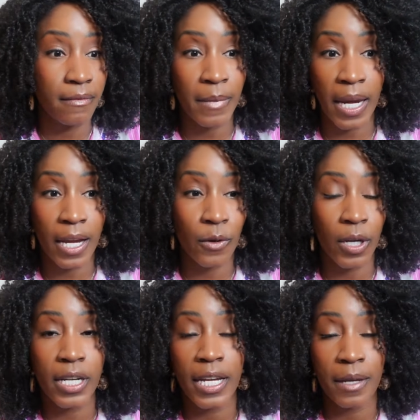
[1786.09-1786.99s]
man or a
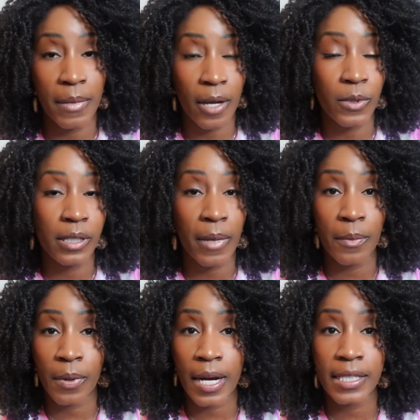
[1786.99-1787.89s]
Ghanaian man was in my
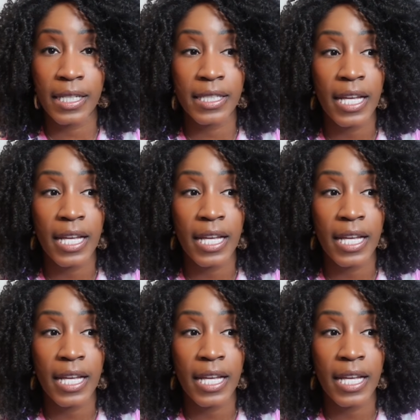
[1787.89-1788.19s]
presence,